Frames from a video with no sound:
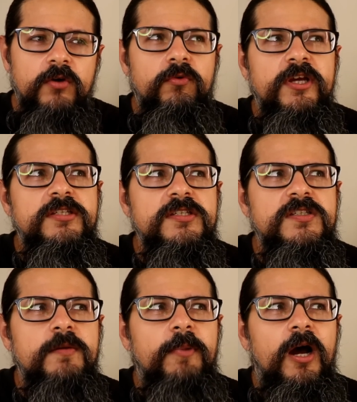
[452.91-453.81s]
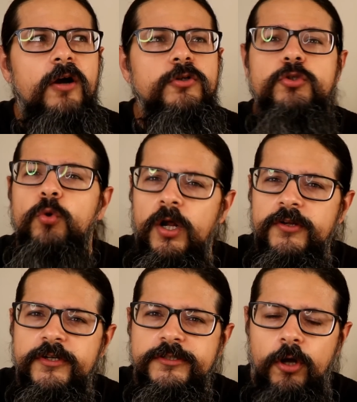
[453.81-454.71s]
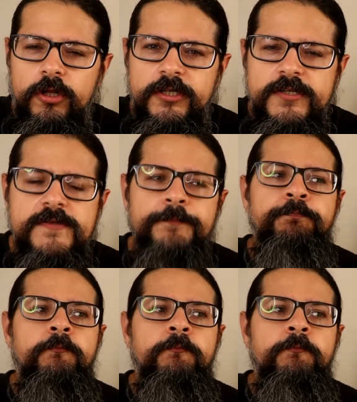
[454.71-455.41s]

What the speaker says: which is about $200.